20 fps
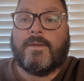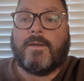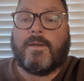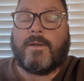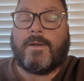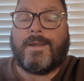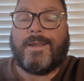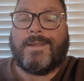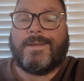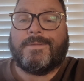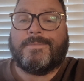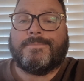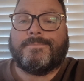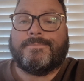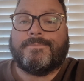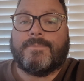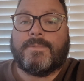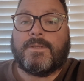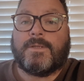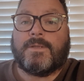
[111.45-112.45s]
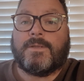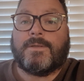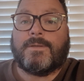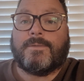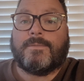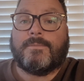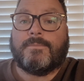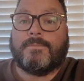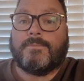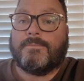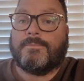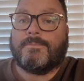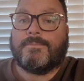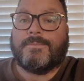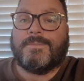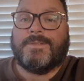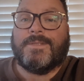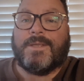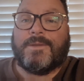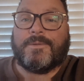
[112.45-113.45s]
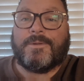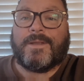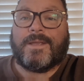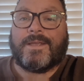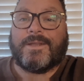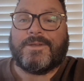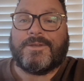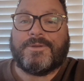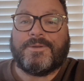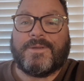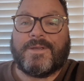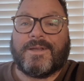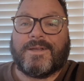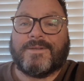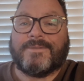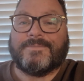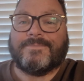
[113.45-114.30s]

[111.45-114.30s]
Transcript: All right, see what I can do here.